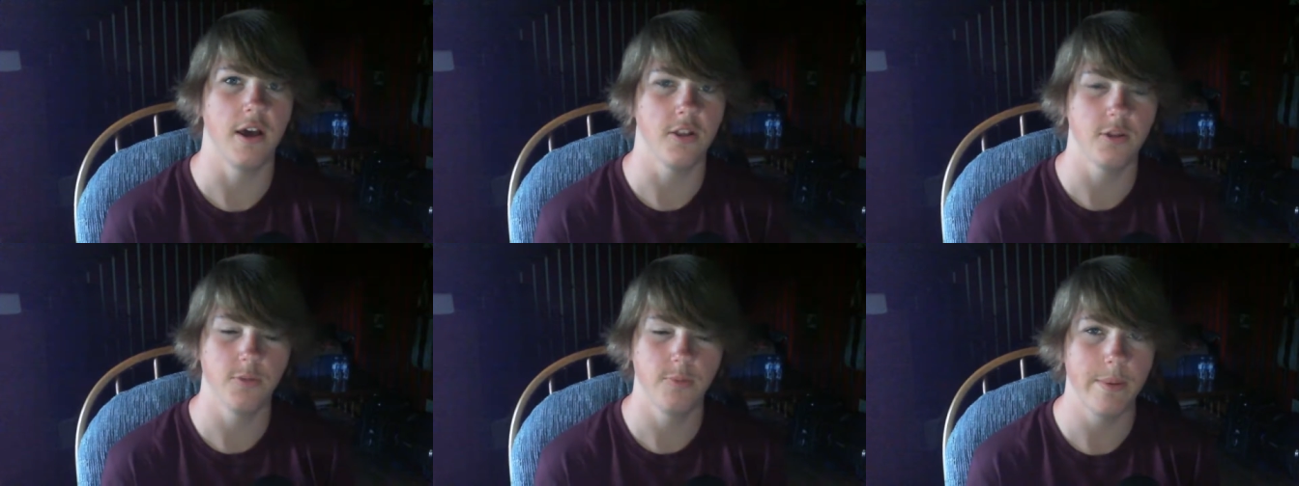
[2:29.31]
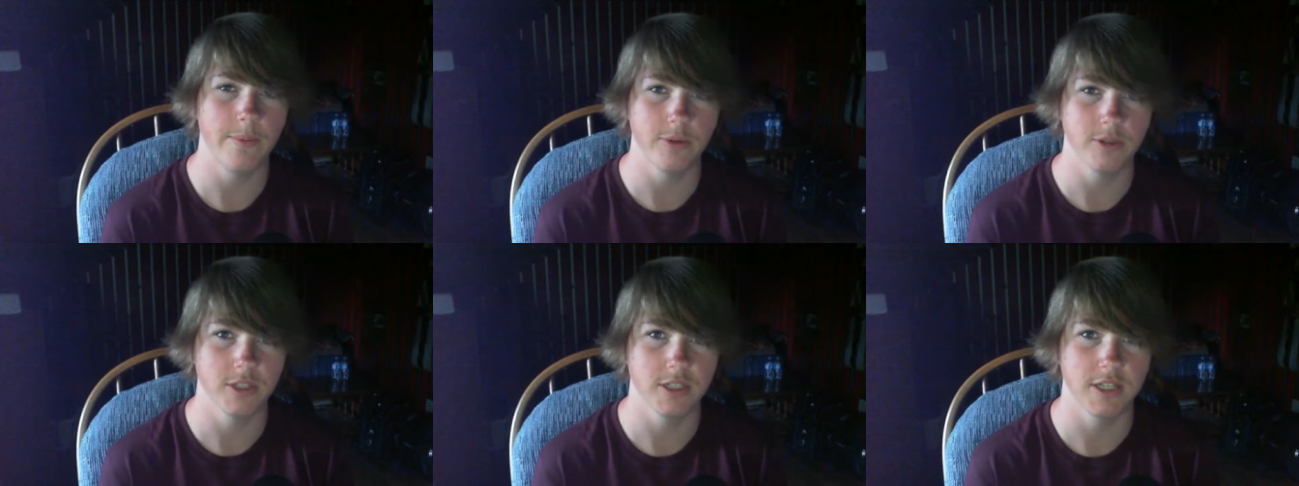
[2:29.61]
other
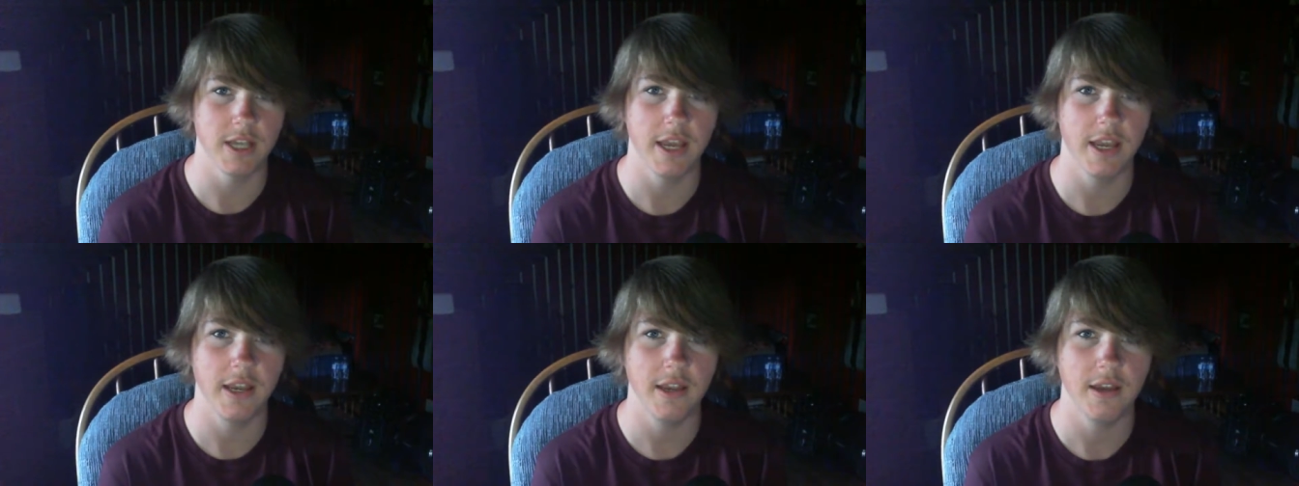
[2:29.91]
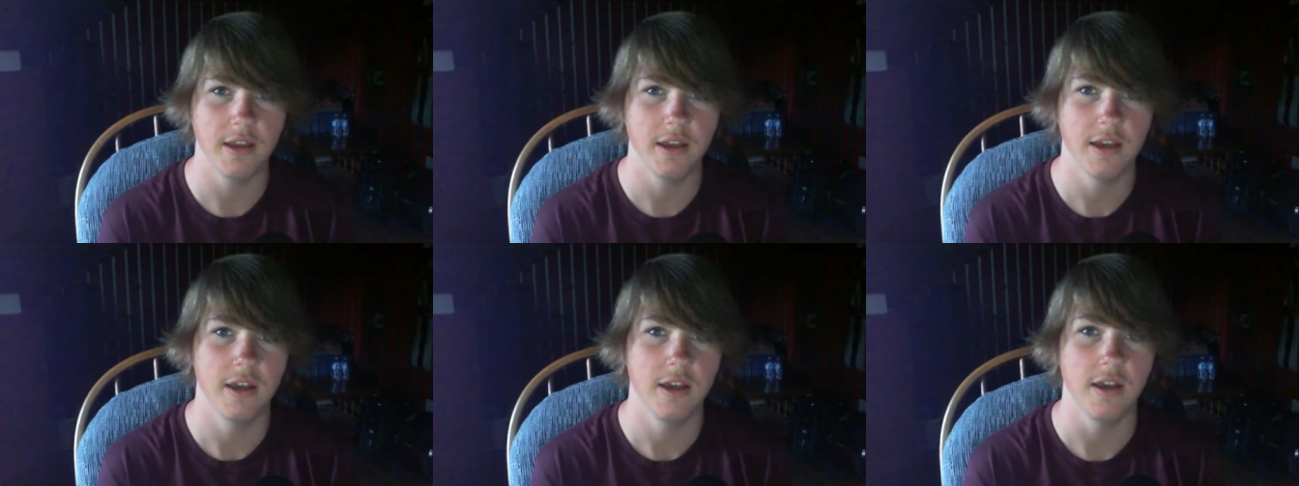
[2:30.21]
people
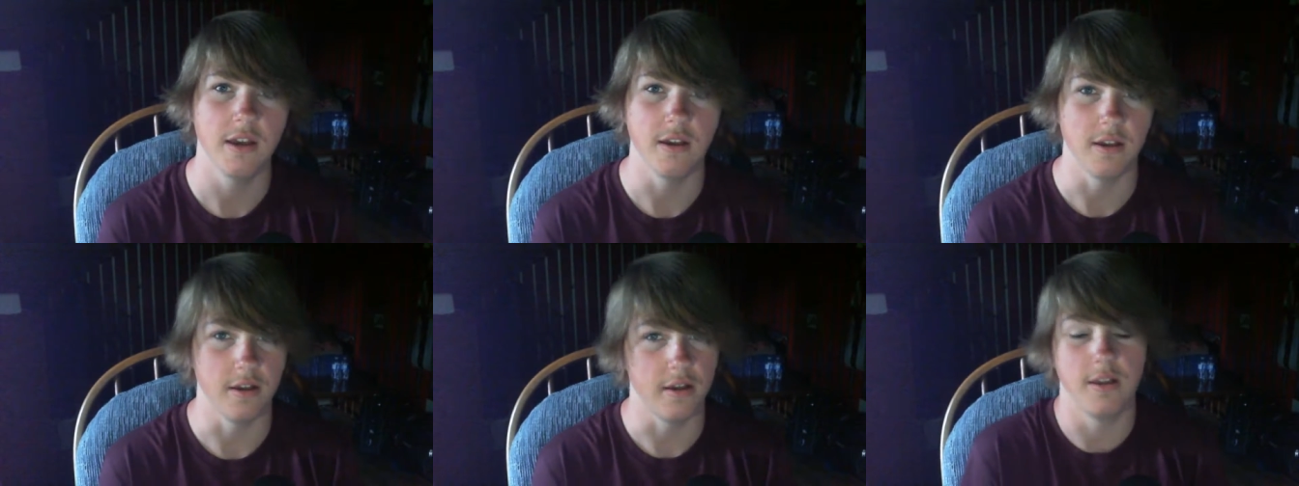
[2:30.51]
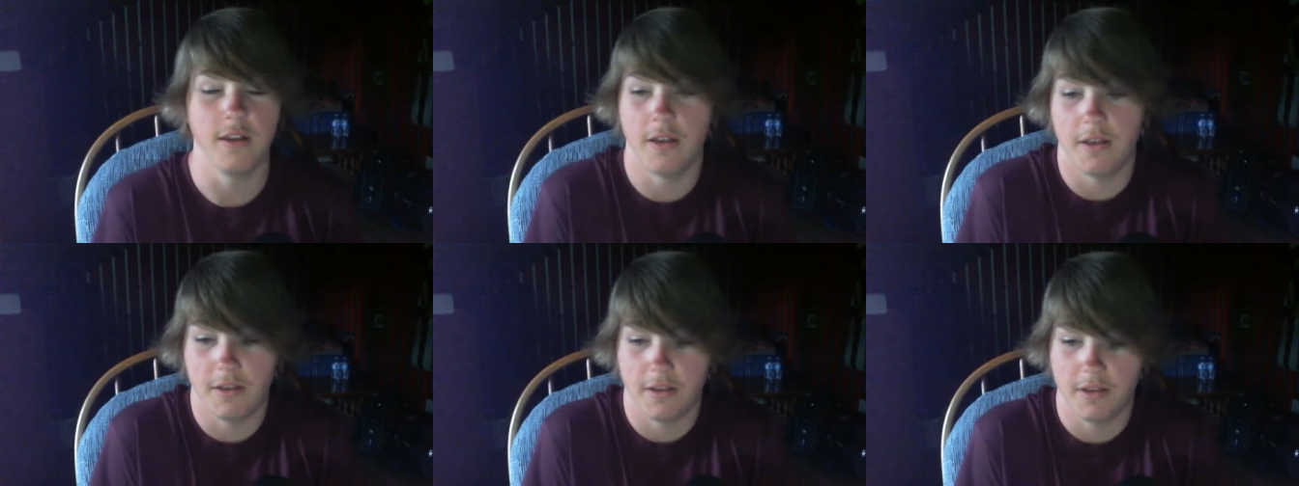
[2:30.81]
say, uh,
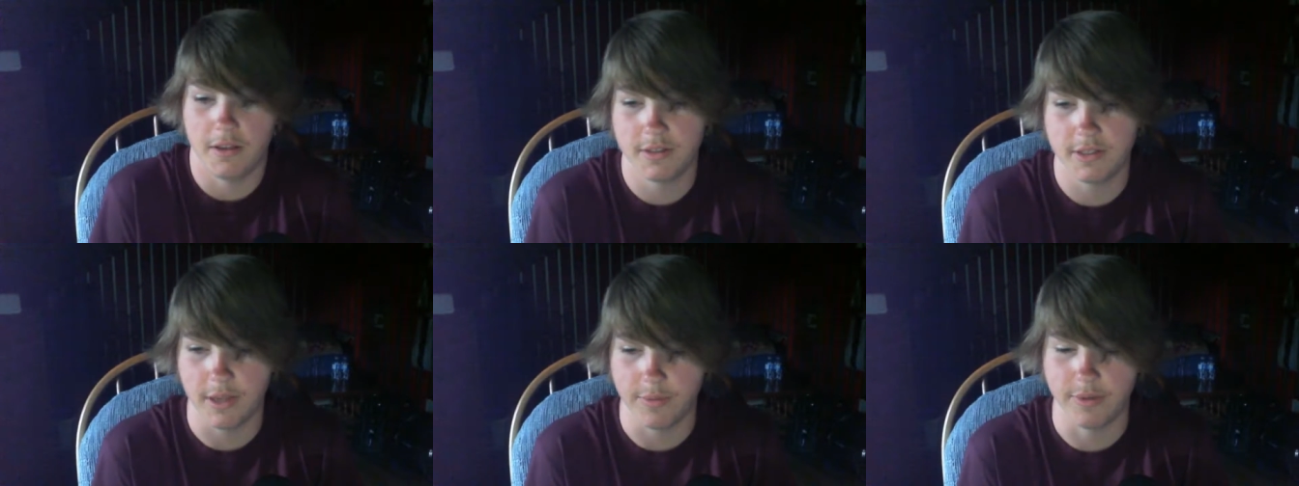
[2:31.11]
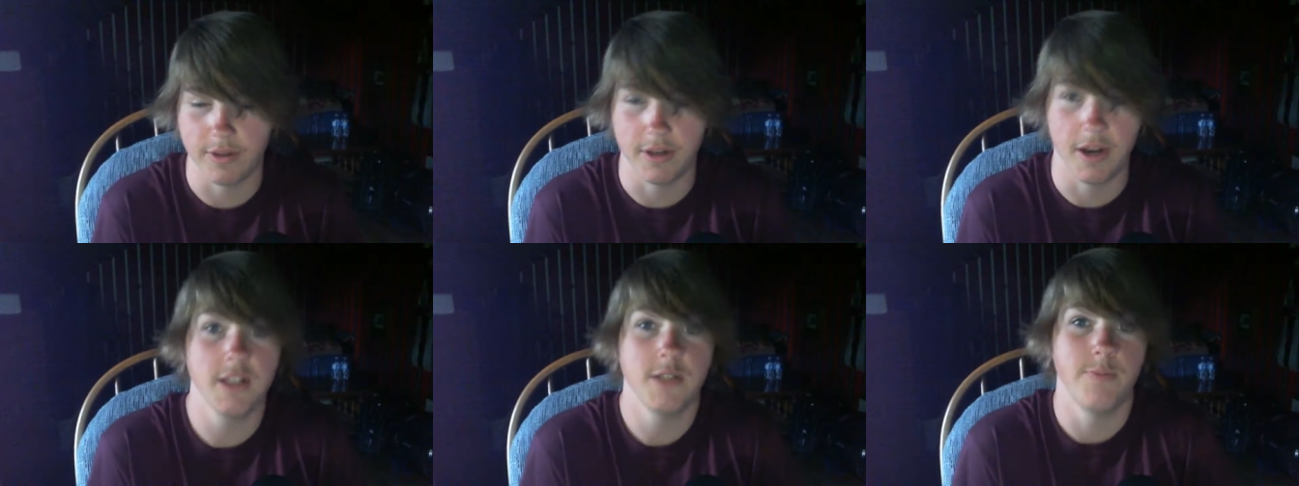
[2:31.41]
uh,
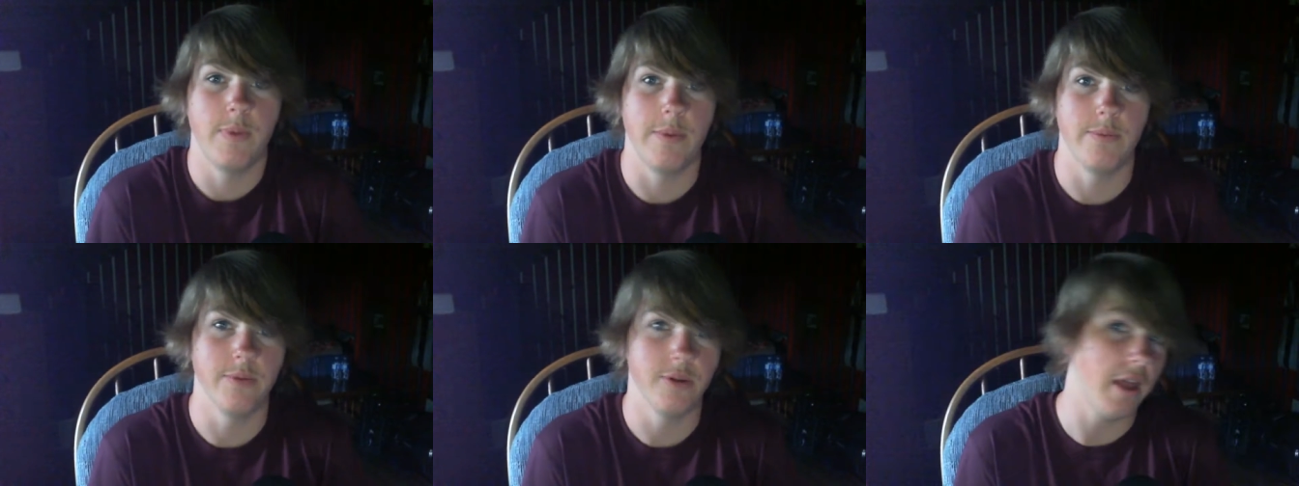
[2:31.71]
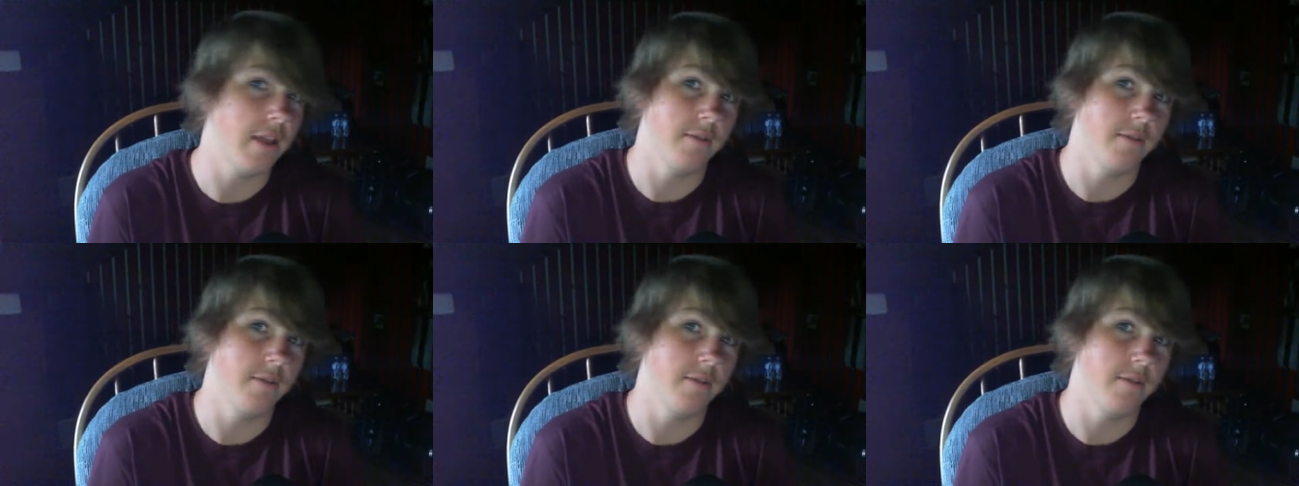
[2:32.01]
except the nice people.